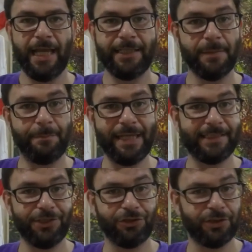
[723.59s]
in the
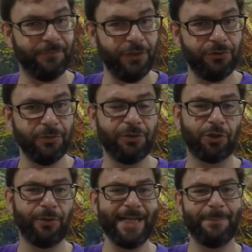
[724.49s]
best interest of YouTube to
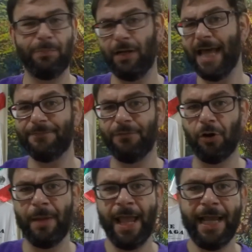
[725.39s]
create a
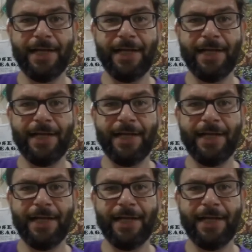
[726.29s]
platform